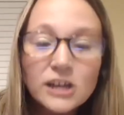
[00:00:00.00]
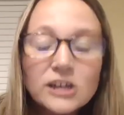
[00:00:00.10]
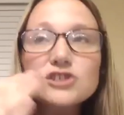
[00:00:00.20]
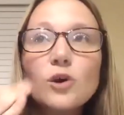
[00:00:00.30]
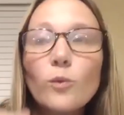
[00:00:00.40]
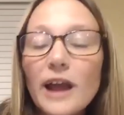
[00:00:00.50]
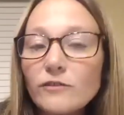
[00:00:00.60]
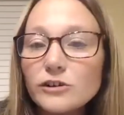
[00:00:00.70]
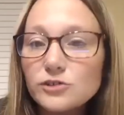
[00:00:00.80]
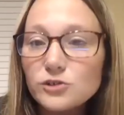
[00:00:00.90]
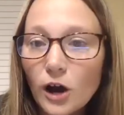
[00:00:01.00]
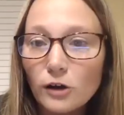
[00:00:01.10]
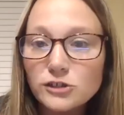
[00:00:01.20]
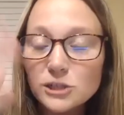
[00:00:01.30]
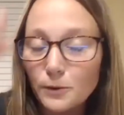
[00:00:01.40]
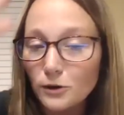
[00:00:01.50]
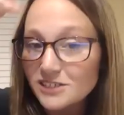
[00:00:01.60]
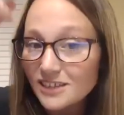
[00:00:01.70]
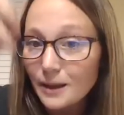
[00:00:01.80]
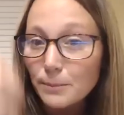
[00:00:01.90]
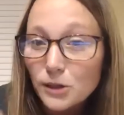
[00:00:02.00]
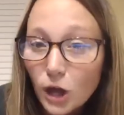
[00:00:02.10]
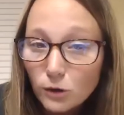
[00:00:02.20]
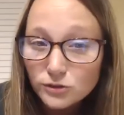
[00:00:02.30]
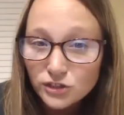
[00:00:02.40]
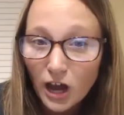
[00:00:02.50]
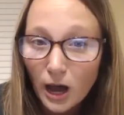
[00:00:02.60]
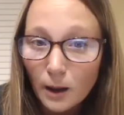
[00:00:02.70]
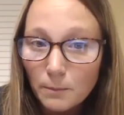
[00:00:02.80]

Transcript: So whenever you do a host to post and it blows up,